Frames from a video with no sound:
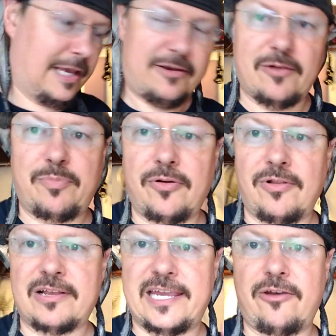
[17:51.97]
Could pull
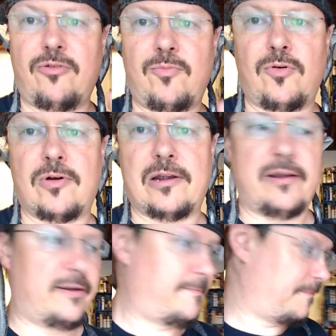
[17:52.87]
a Kilmore
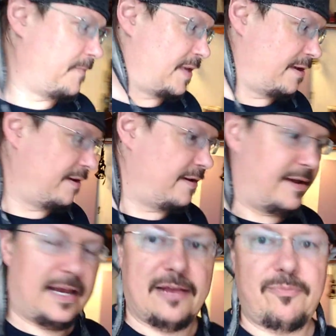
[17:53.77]

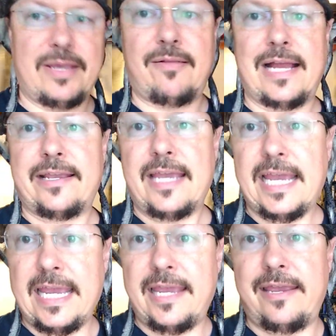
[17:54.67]
and be like,
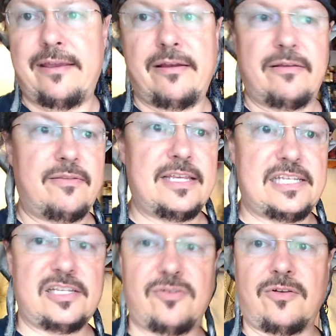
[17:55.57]
hey, this
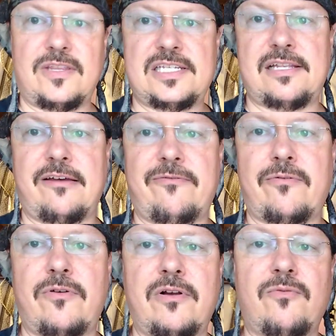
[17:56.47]
is all the stuff
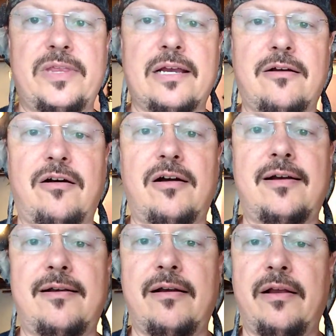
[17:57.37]
wrong with the
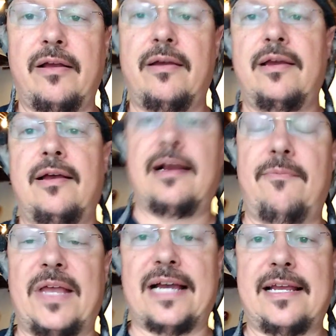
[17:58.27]
car. I'm
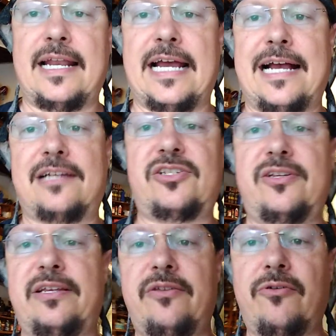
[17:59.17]
not going to
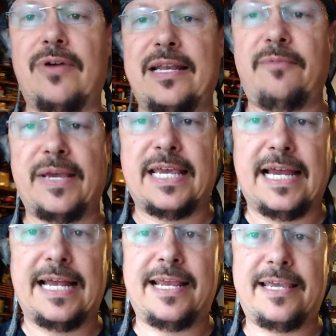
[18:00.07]
actually do any
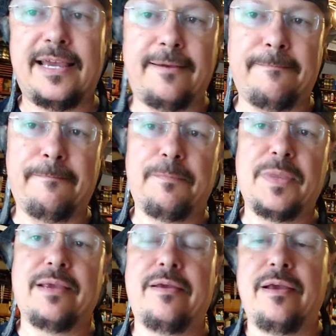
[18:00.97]
mechanicking.
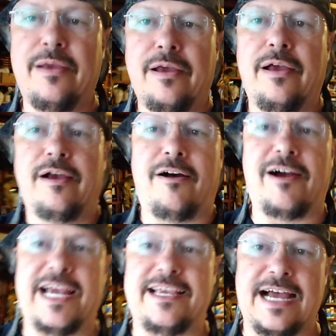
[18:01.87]
All
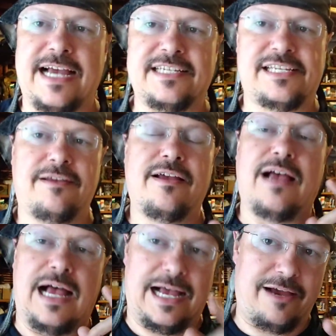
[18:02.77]
right, guys,
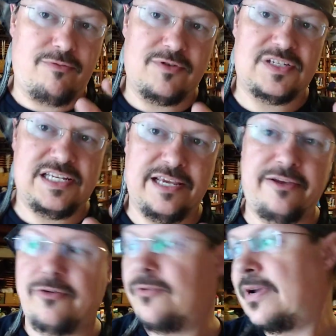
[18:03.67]
I will see
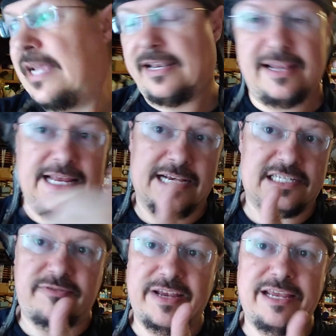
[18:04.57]
you the
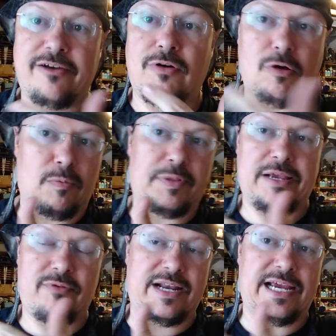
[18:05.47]
next video, hopefully
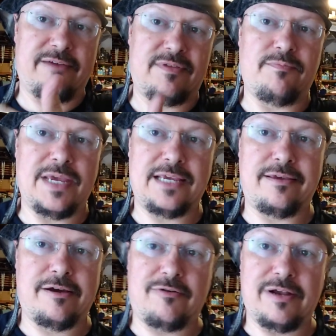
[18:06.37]
when I have the MIG
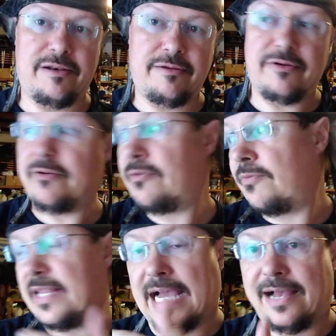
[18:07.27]
going
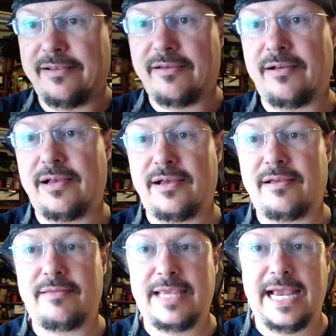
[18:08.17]
with that
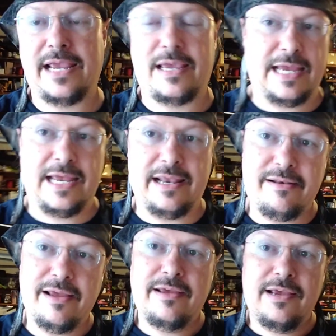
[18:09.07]
tank. And
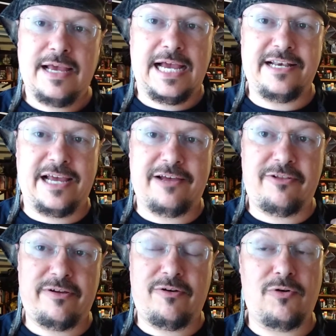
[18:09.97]
I
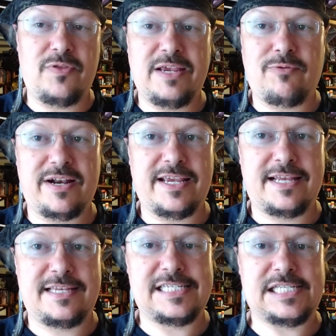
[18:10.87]
not only want to
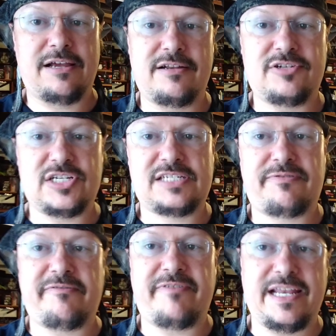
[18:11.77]
get this done just
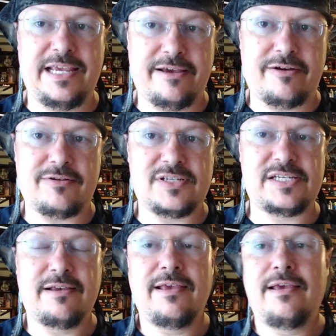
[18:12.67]
for
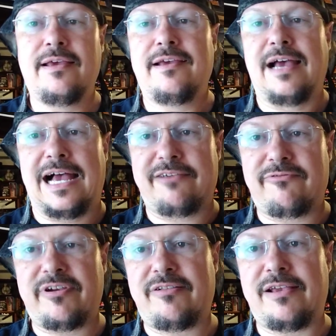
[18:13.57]
videos, I
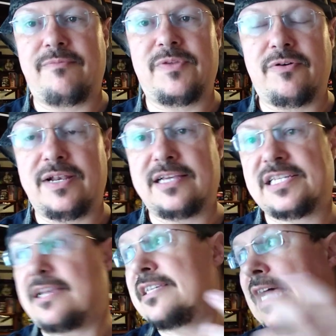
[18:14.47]
really am doing this
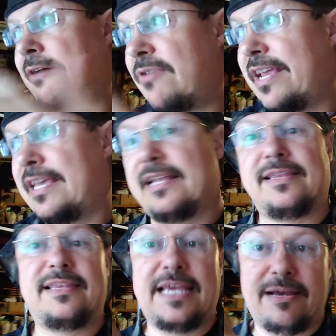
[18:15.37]
because I want to get
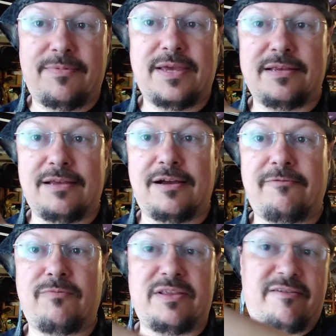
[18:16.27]
the damn thing
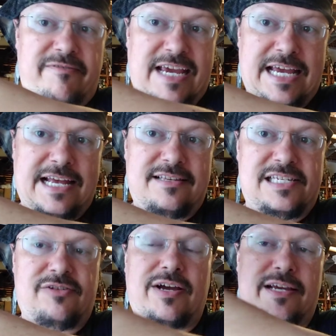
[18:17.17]
done with the van
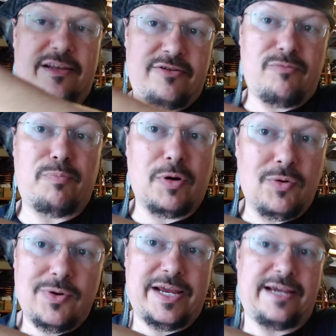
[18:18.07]
so I can do
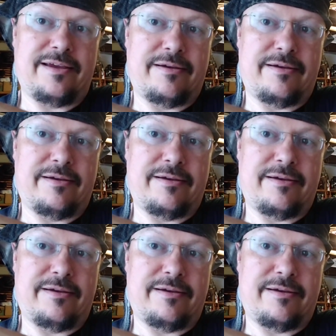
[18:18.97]
boating.